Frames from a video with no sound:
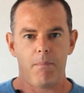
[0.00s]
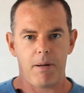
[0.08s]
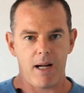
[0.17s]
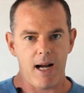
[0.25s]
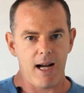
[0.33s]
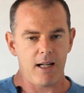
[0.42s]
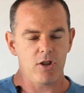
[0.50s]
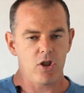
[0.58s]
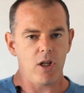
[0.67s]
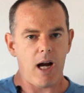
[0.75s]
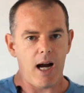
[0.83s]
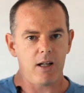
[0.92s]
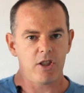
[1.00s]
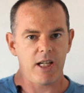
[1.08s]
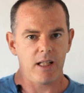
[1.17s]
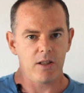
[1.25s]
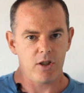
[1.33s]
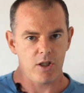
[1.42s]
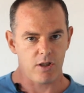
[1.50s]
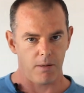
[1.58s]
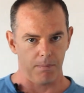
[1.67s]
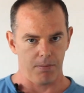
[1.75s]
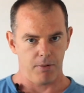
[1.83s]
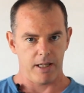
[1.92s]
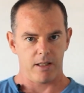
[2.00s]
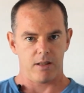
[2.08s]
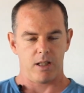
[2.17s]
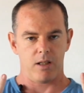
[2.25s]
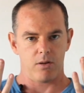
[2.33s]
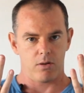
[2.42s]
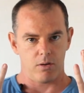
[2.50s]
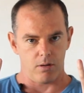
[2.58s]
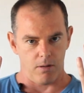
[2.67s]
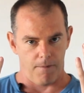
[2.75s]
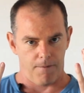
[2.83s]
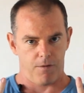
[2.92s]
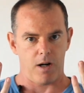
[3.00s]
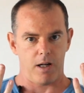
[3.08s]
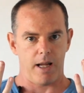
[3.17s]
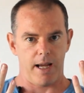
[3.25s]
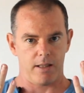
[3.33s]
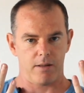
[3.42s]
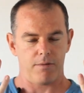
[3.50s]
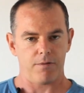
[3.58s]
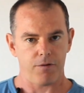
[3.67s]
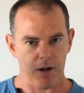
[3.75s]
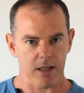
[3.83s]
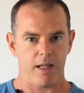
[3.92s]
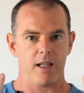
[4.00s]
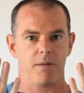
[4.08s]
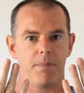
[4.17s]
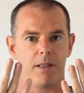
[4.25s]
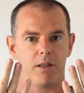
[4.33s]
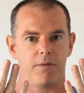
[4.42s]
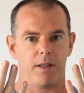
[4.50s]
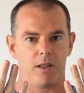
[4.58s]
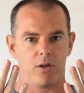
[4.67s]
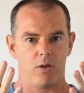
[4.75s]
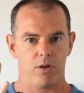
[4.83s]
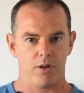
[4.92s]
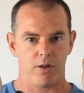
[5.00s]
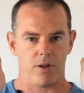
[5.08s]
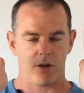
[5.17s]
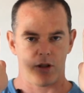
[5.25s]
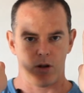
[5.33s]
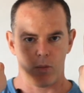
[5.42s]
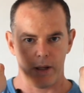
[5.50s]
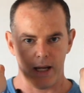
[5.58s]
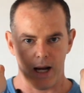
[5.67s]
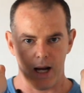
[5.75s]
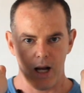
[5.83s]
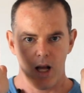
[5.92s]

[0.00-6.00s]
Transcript: But our challenge is to bring it into the front aspect of our consciousness, so we are